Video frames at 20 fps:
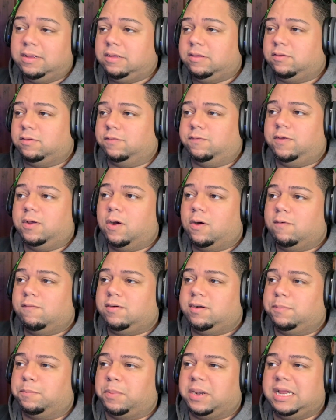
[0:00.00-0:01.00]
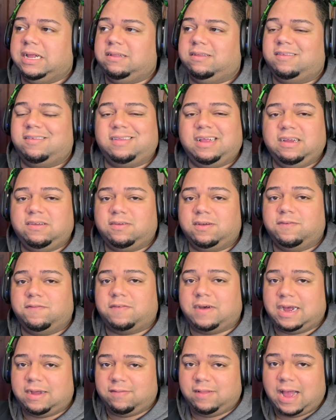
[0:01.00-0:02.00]
So if you go over to
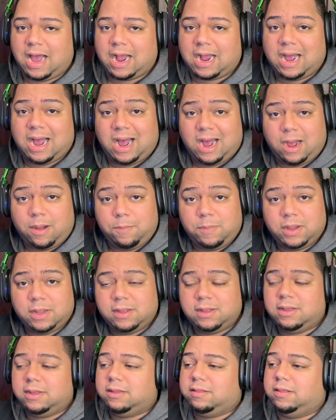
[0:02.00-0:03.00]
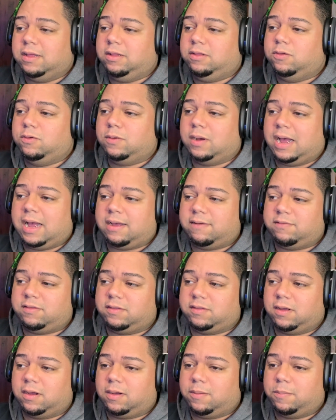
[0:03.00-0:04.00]
PlayStation5.com, they do have
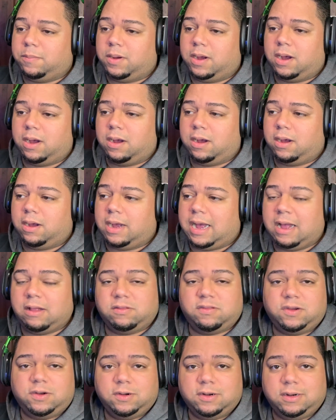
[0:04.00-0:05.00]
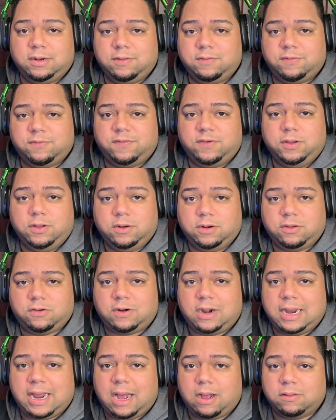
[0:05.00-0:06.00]
some alternatives for you to
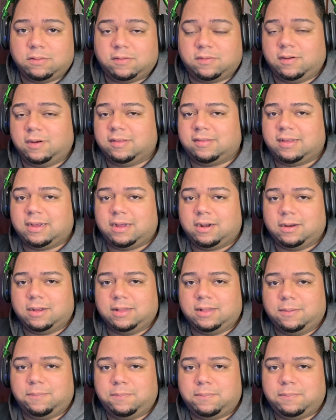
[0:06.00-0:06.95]
try out. So let's take a look at them.